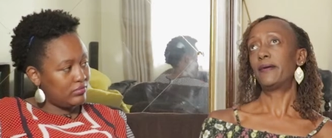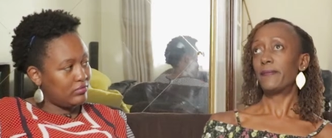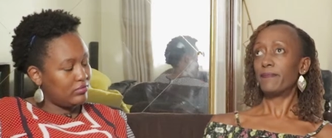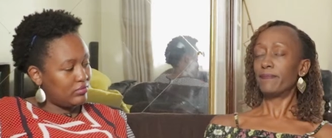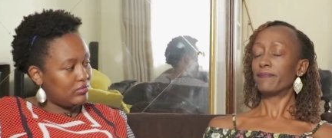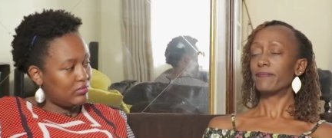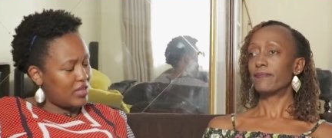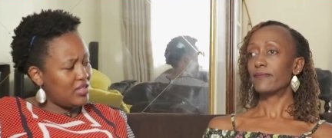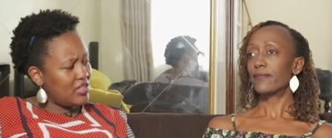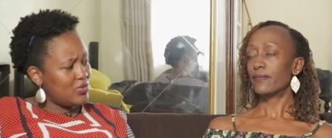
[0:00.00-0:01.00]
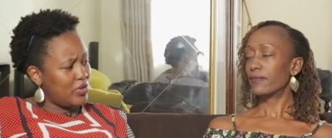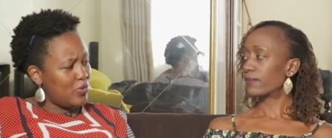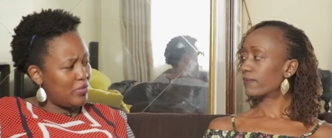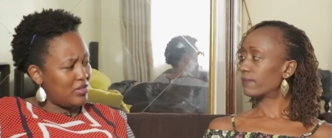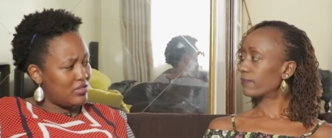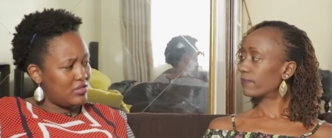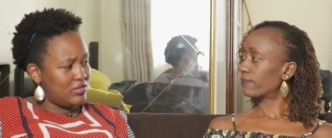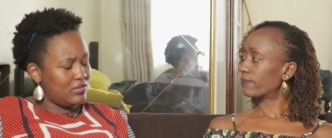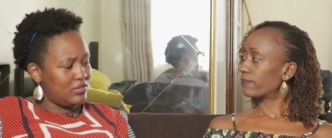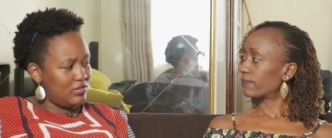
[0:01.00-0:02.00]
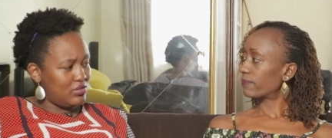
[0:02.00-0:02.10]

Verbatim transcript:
Speaker 1: Um, I think that's where you met